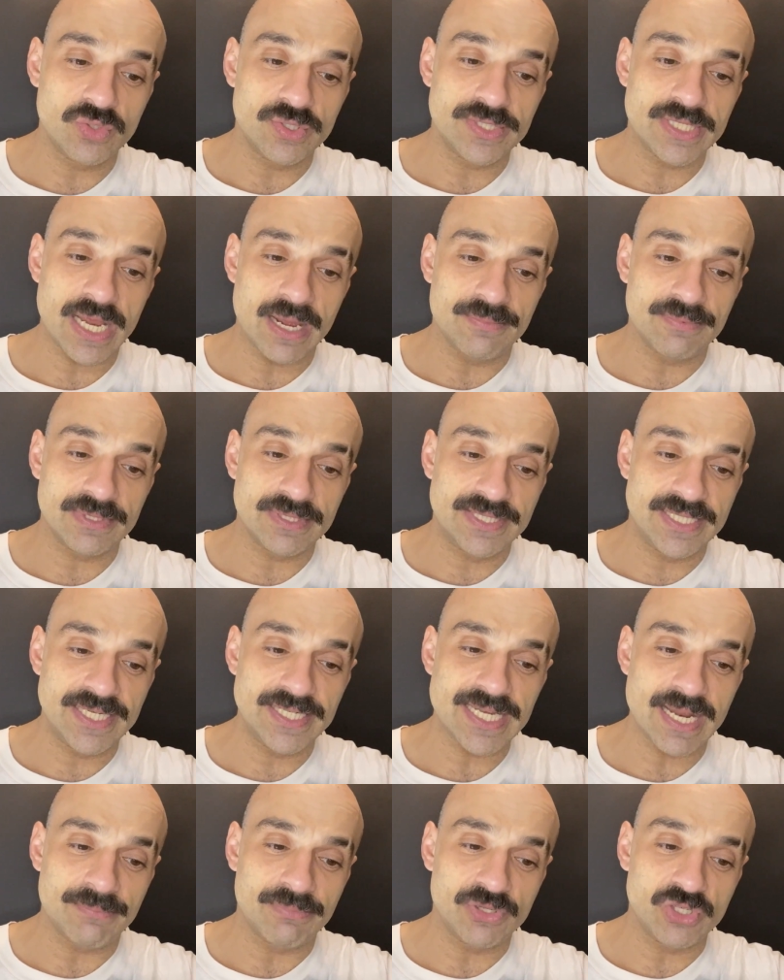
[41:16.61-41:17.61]

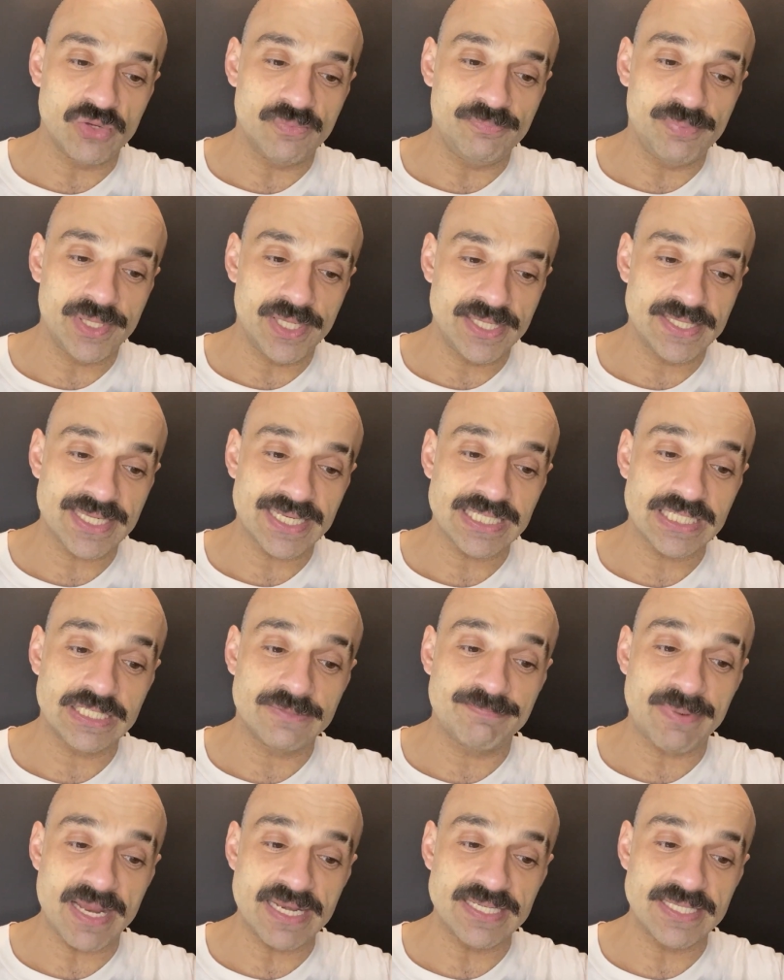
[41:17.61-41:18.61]
DWP
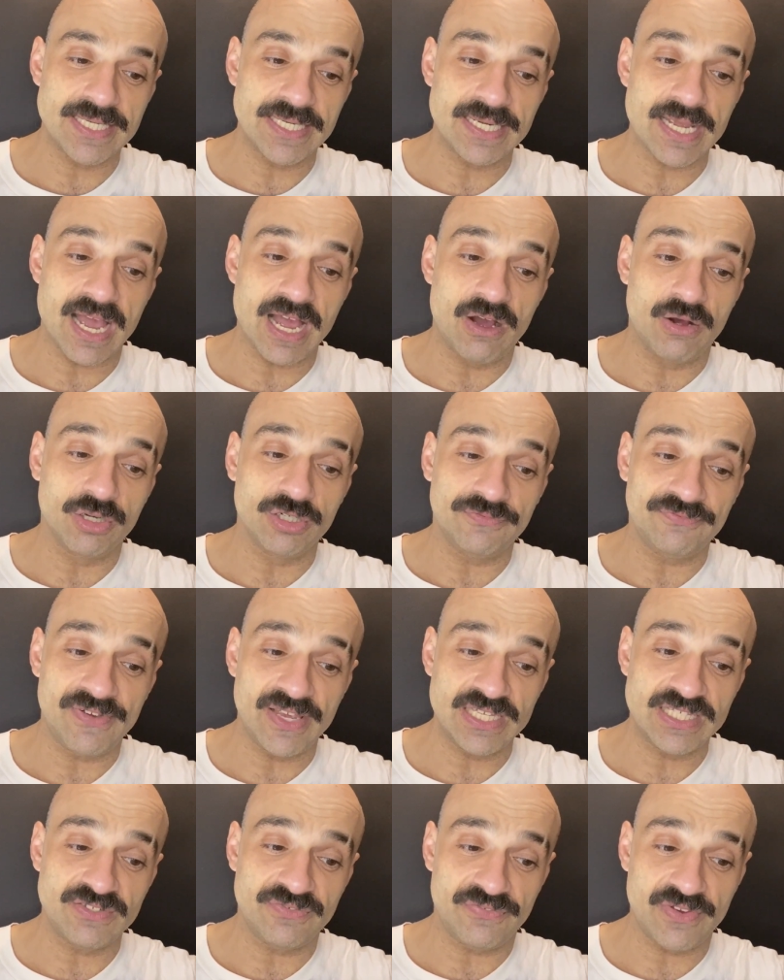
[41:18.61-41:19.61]
suspending all
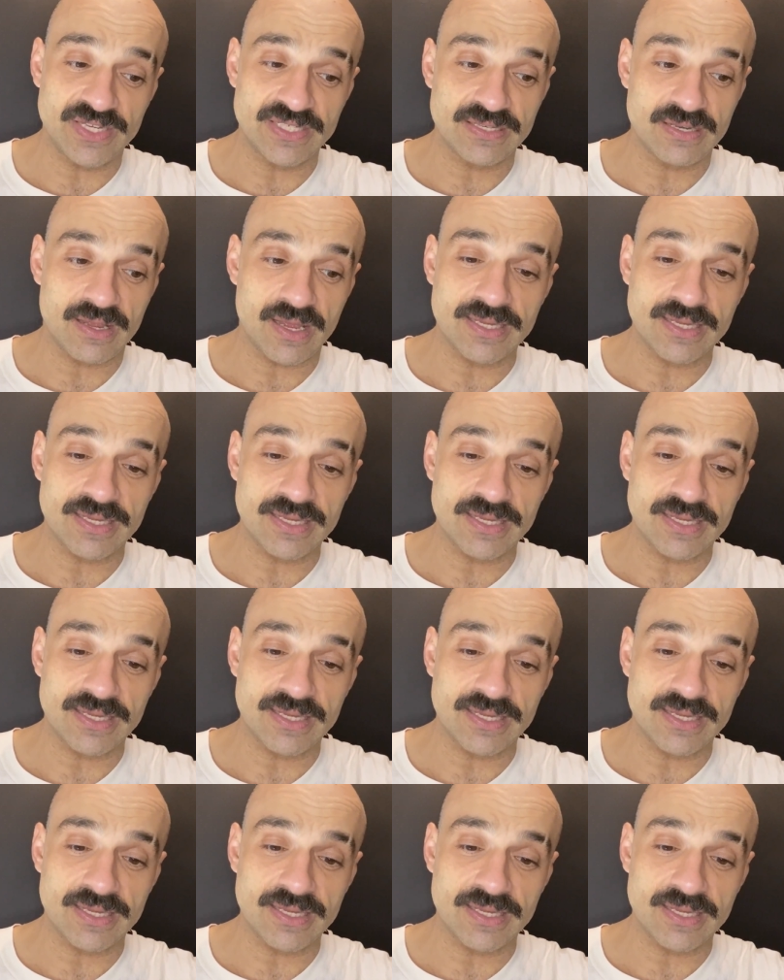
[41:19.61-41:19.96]
face-to-face